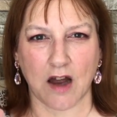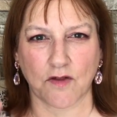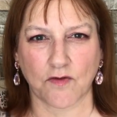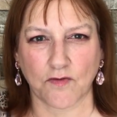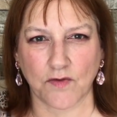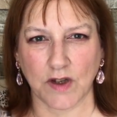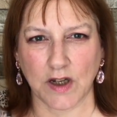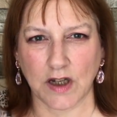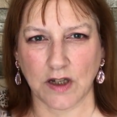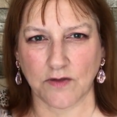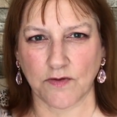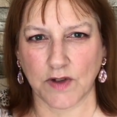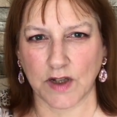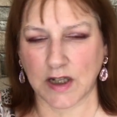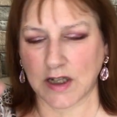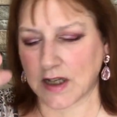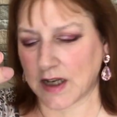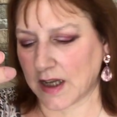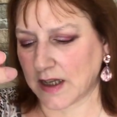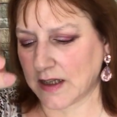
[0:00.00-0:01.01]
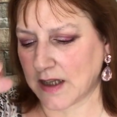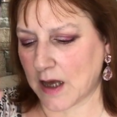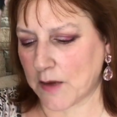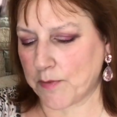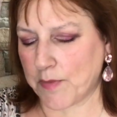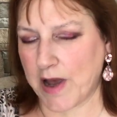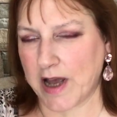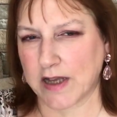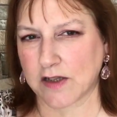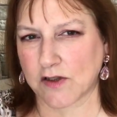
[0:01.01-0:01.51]
I really, really like that
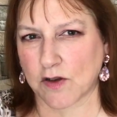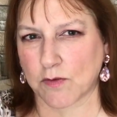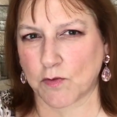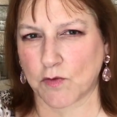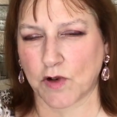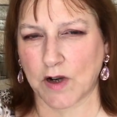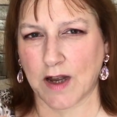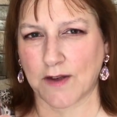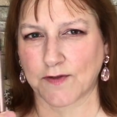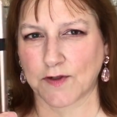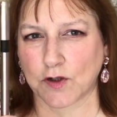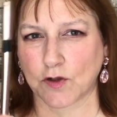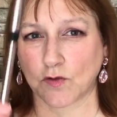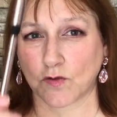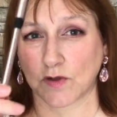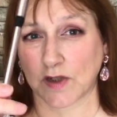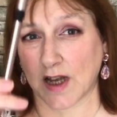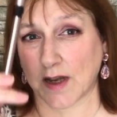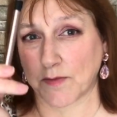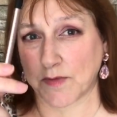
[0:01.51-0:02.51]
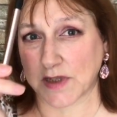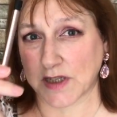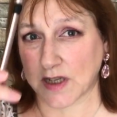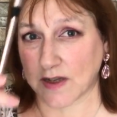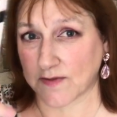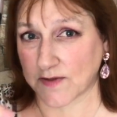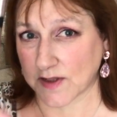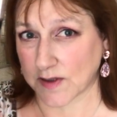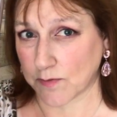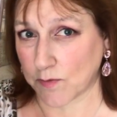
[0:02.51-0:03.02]
pen, so I'm going to have to go and get
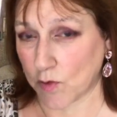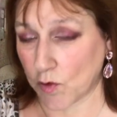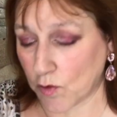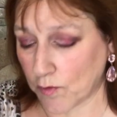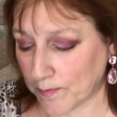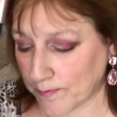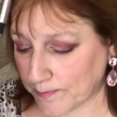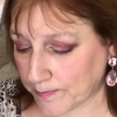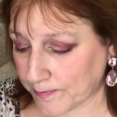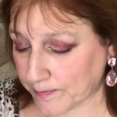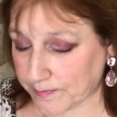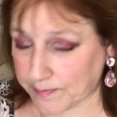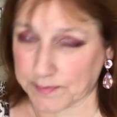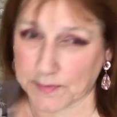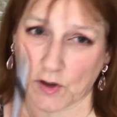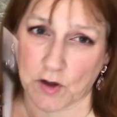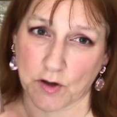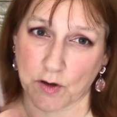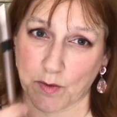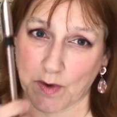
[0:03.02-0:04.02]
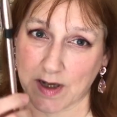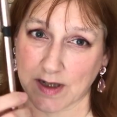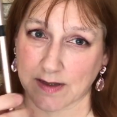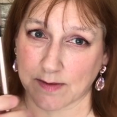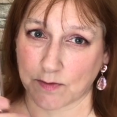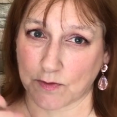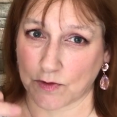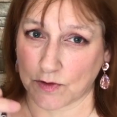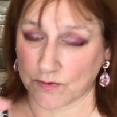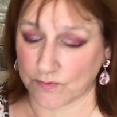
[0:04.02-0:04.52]
myself some more. Otherwise,
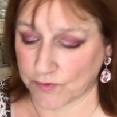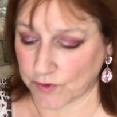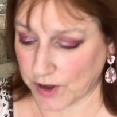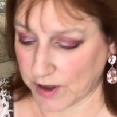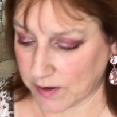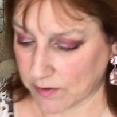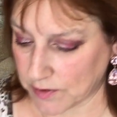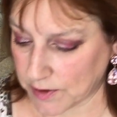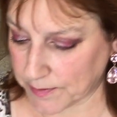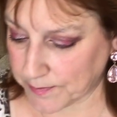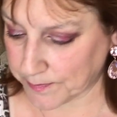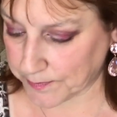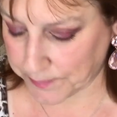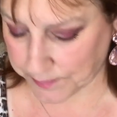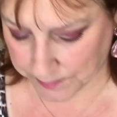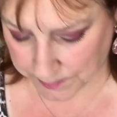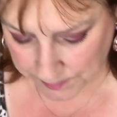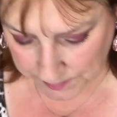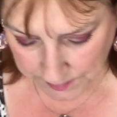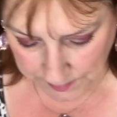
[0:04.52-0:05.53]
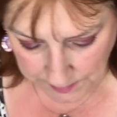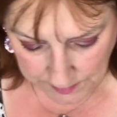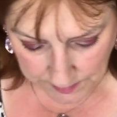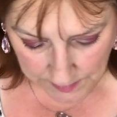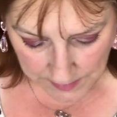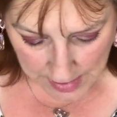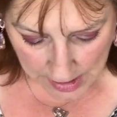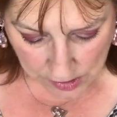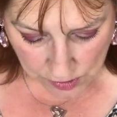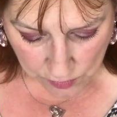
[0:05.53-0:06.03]
I'm going to run out.
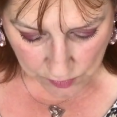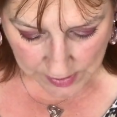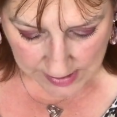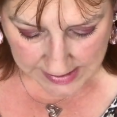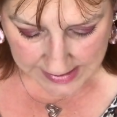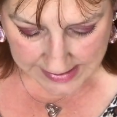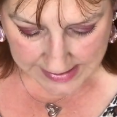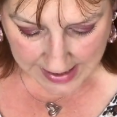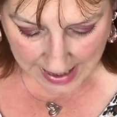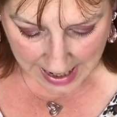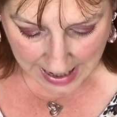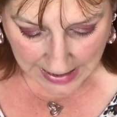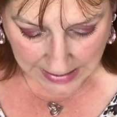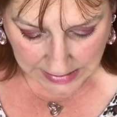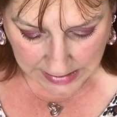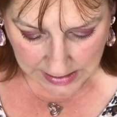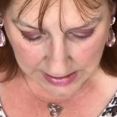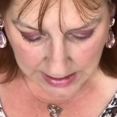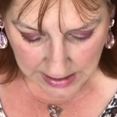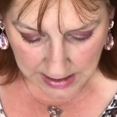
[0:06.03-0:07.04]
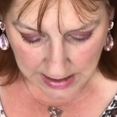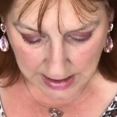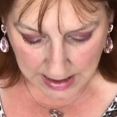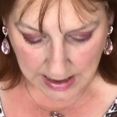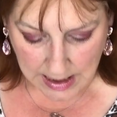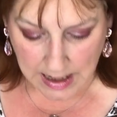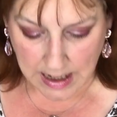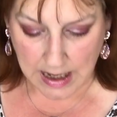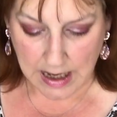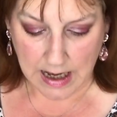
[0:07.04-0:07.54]
So there's that.
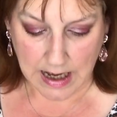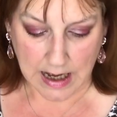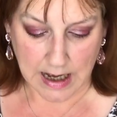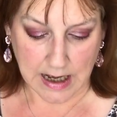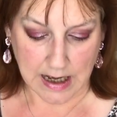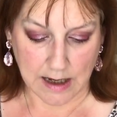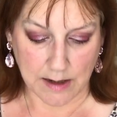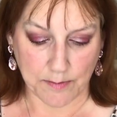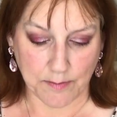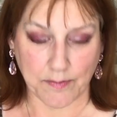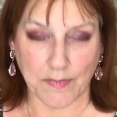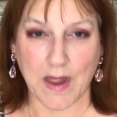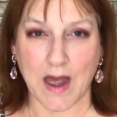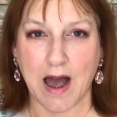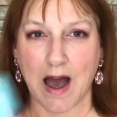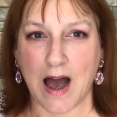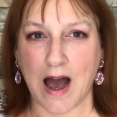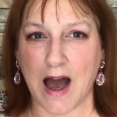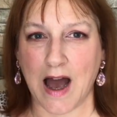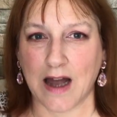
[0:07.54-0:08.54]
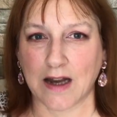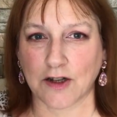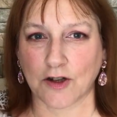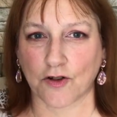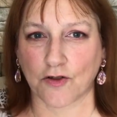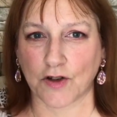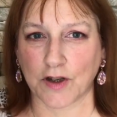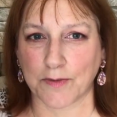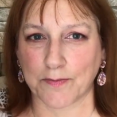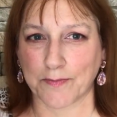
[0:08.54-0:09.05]
Hand
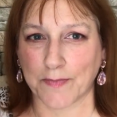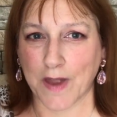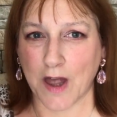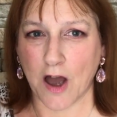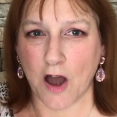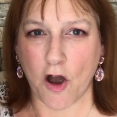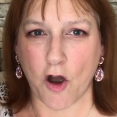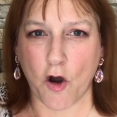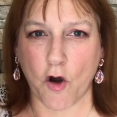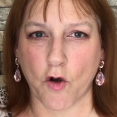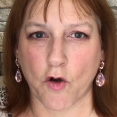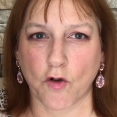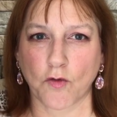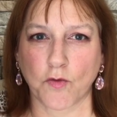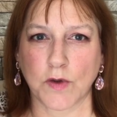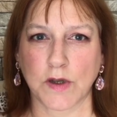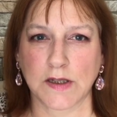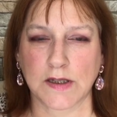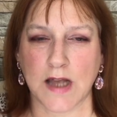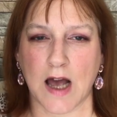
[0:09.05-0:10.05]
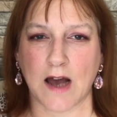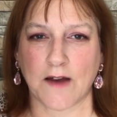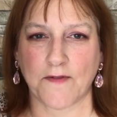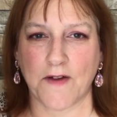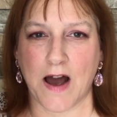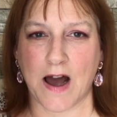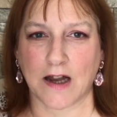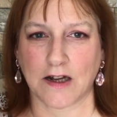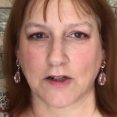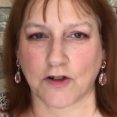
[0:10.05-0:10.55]
cream. Always have
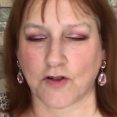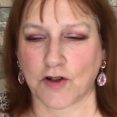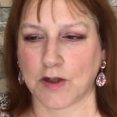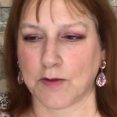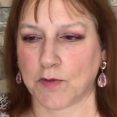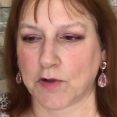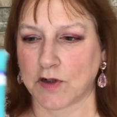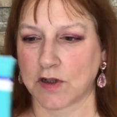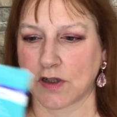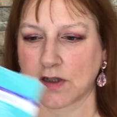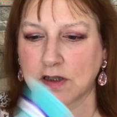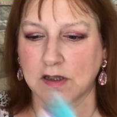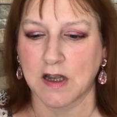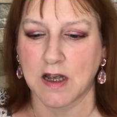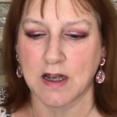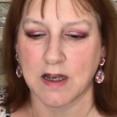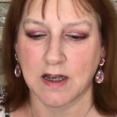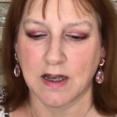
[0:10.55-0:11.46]
hand cream on us.